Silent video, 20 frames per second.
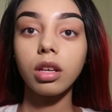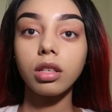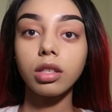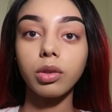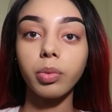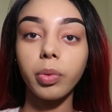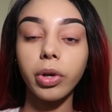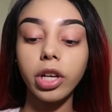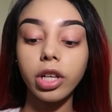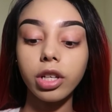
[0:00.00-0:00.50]

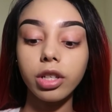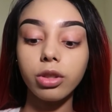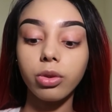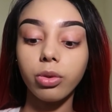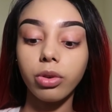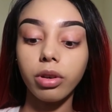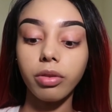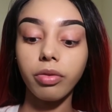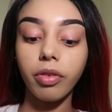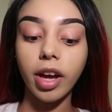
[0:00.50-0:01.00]
So we're gonna
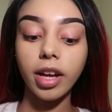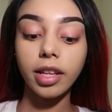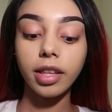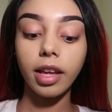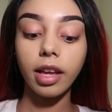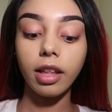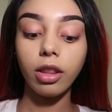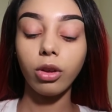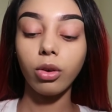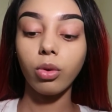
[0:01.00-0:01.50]
ignore the fact
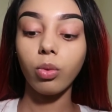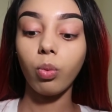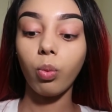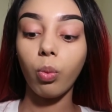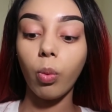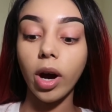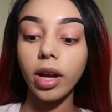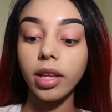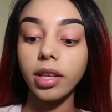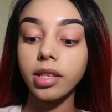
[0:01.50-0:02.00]
that I look
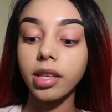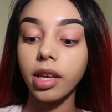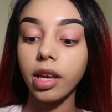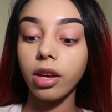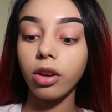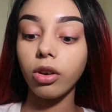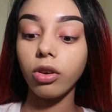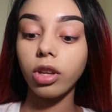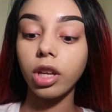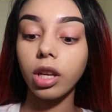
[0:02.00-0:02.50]
white as
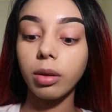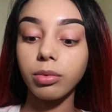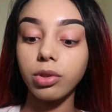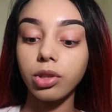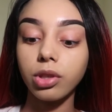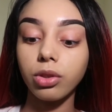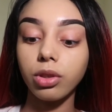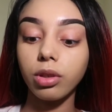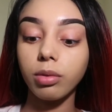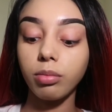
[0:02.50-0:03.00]
hell, and I'm
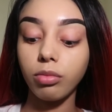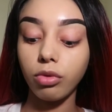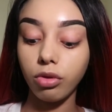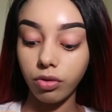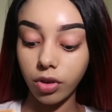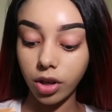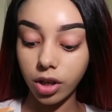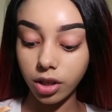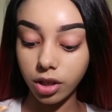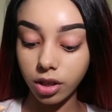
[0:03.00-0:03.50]
just gonna move
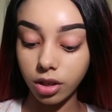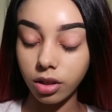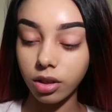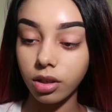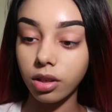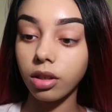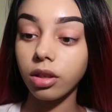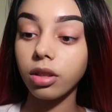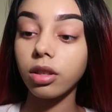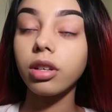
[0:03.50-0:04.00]
on to
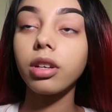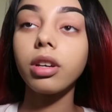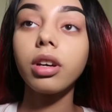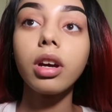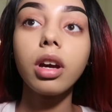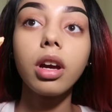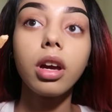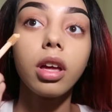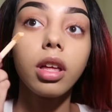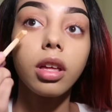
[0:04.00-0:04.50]
concealer.
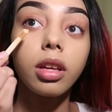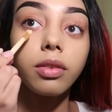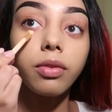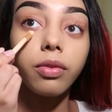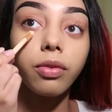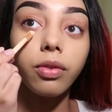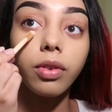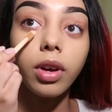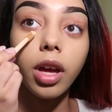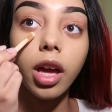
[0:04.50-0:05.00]

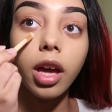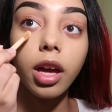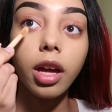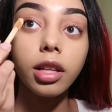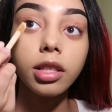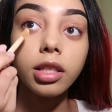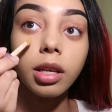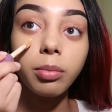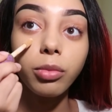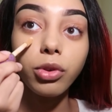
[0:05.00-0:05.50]

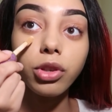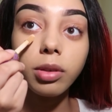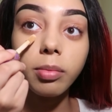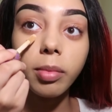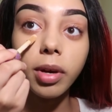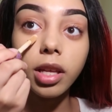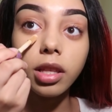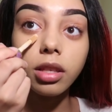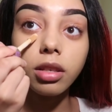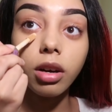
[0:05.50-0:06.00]
And I'm using
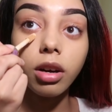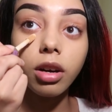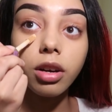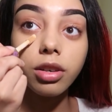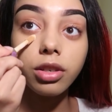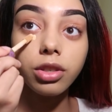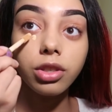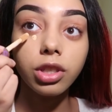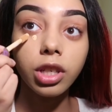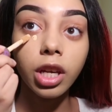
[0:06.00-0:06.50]
my
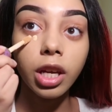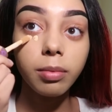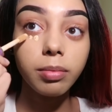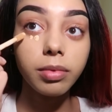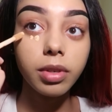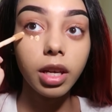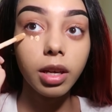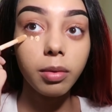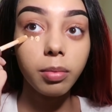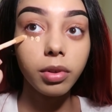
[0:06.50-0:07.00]
Tarte Shape
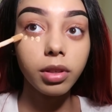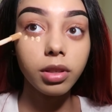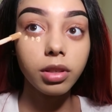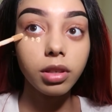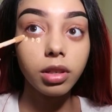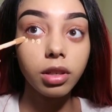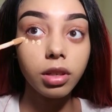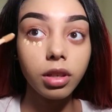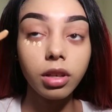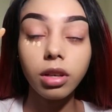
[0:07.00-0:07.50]
Tape
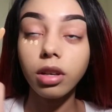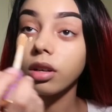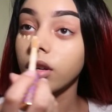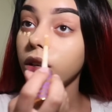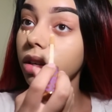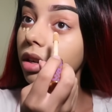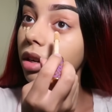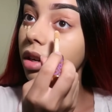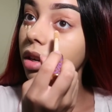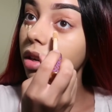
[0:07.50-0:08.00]
concealer
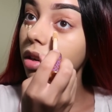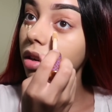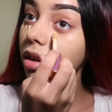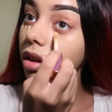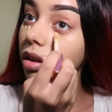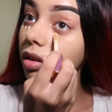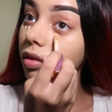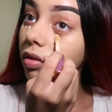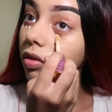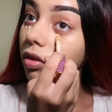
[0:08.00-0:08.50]

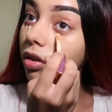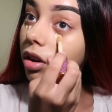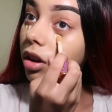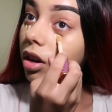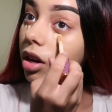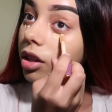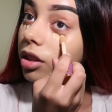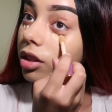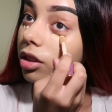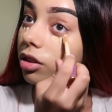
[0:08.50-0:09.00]
for
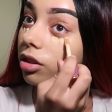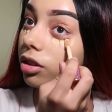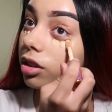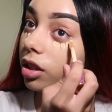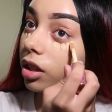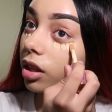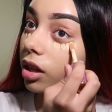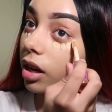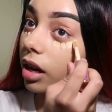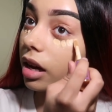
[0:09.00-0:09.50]
under
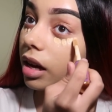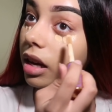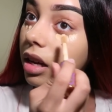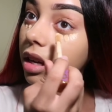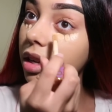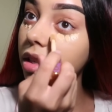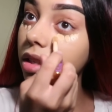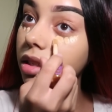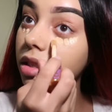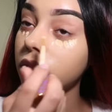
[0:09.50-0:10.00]
the
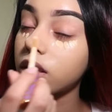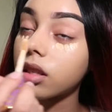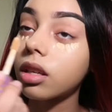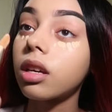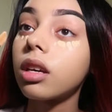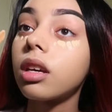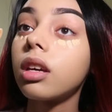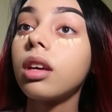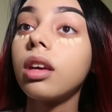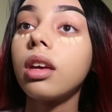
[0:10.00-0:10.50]
eyes,
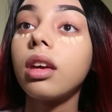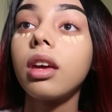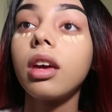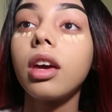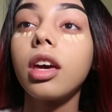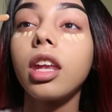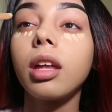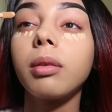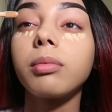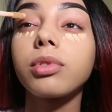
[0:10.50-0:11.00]

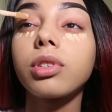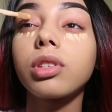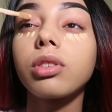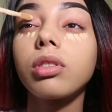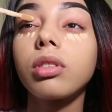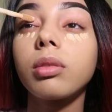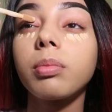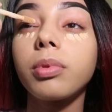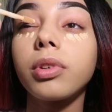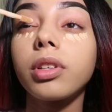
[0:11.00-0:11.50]
and I'm just
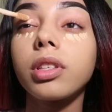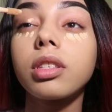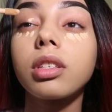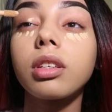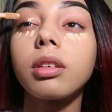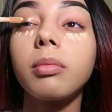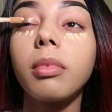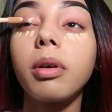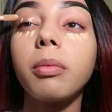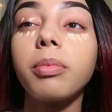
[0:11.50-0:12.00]
gonna put
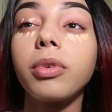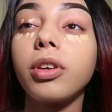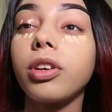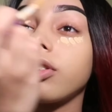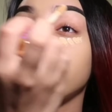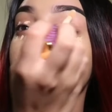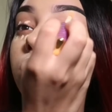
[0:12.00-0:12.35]
some up here